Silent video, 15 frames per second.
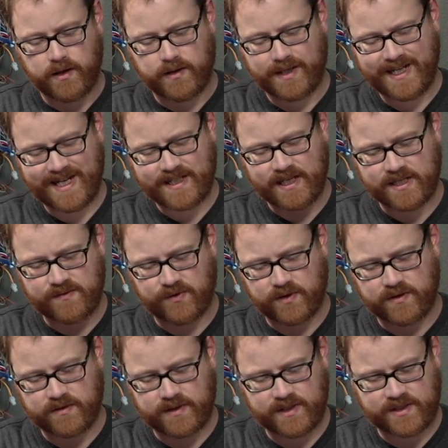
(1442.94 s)
And it does
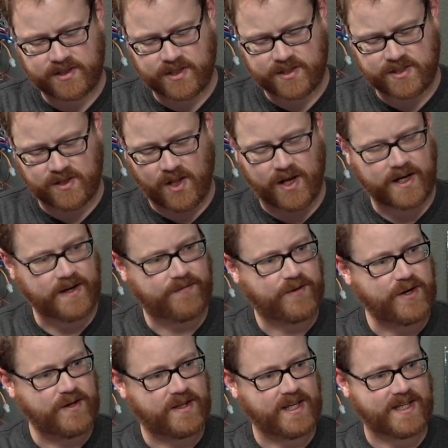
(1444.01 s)
for just long enough for
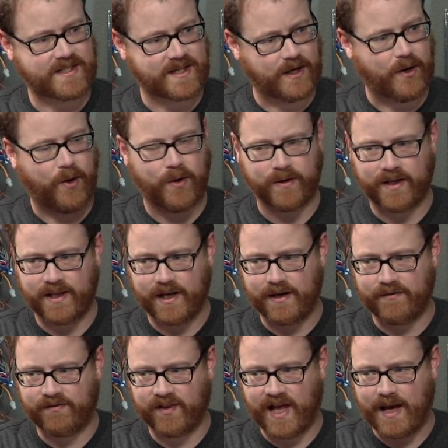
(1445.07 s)
you to think it's going to hold, and then nope.
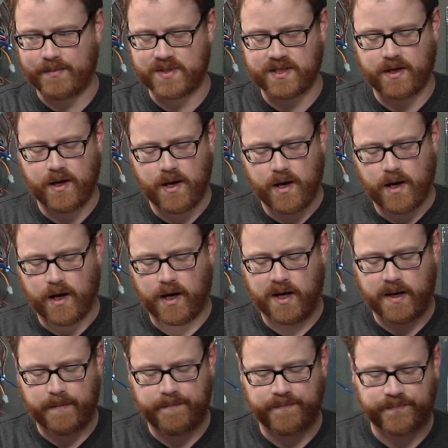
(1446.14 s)
it flaps.
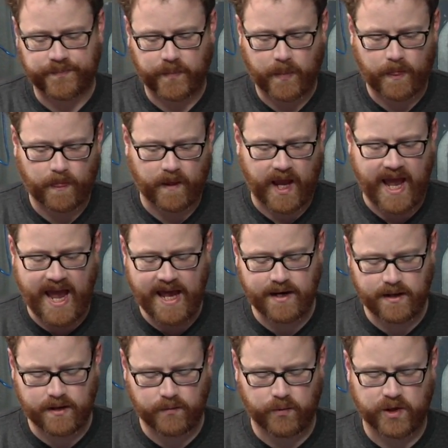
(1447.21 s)
Um,
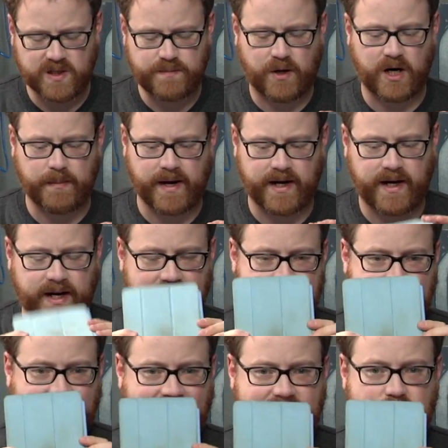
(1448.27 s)
And the worst part about it is
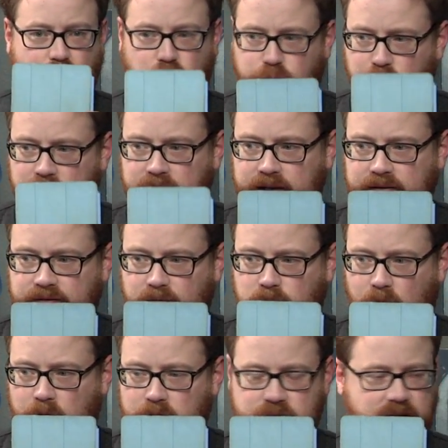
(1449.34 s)
it gets really
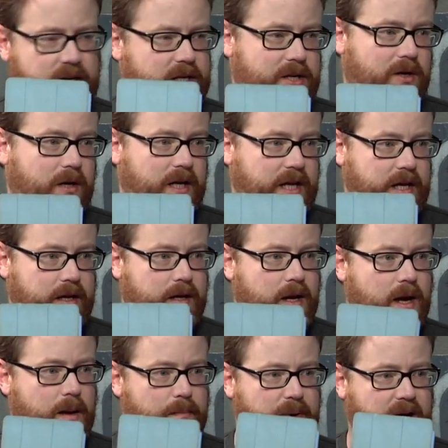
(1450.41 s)
gross and dirty
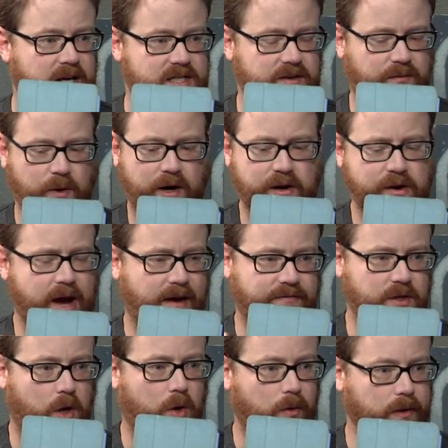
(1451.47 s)
because of where you have
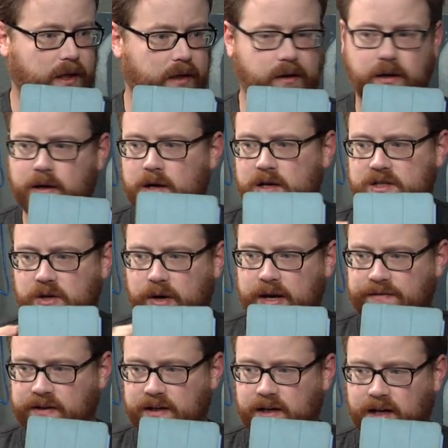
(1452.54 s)
to hold it. So
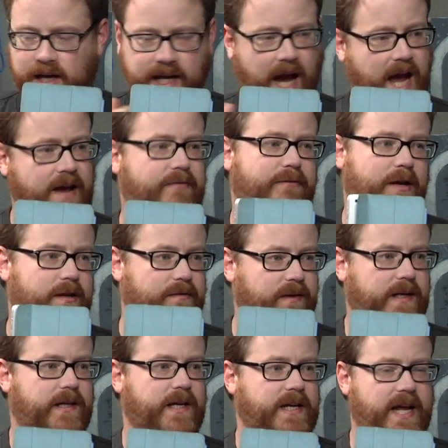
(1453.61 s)
even, like, I have
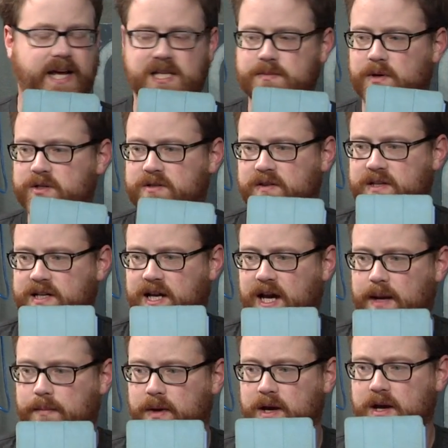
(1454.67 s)
relatively clean hands most of the
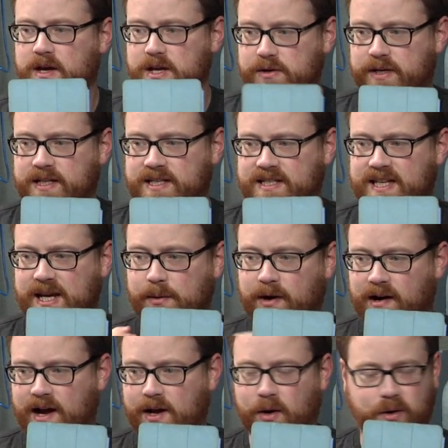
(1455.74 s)
time. You can see
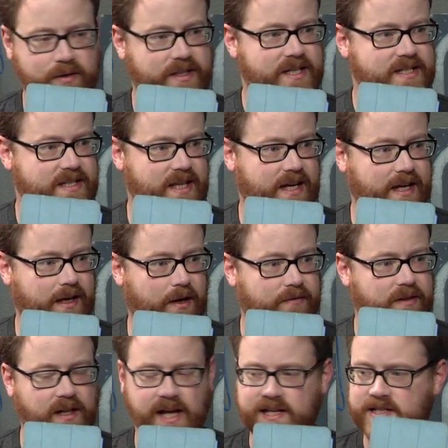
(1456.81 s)
where I hold this thing
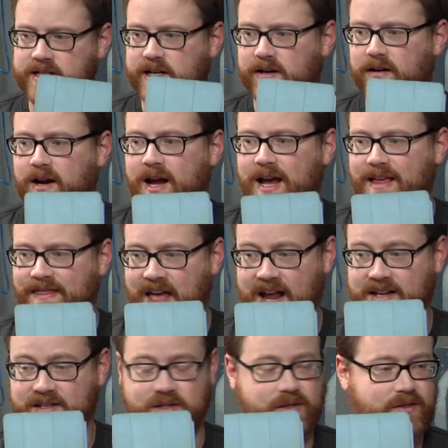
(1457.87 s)
over the last year.
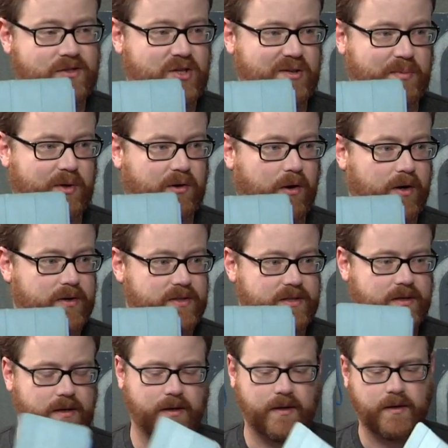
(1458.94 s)
That is super gross.
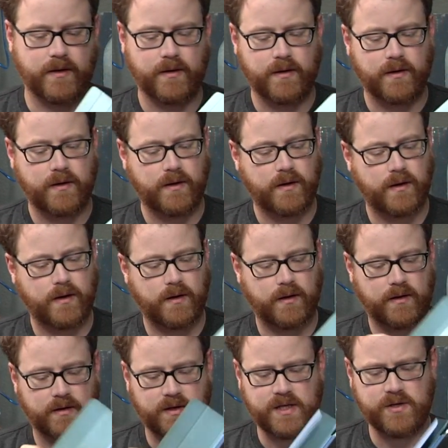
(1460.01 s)
You can't fold it, uh, fold
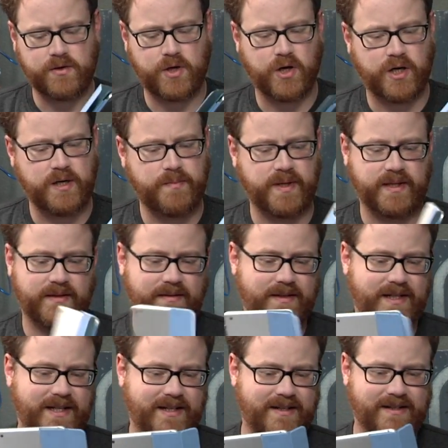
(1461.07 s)
it in? You could, but,
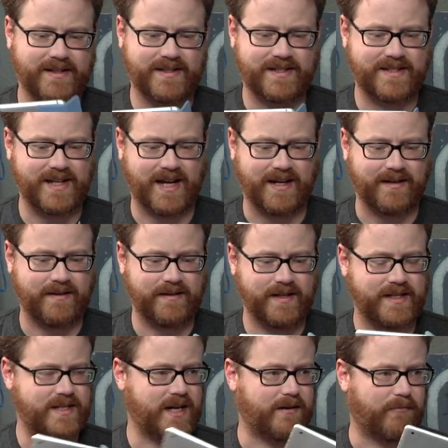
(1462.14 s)
you know, it's not,
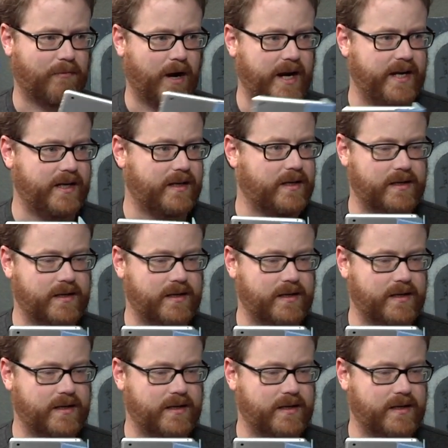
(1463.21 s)
it's not right.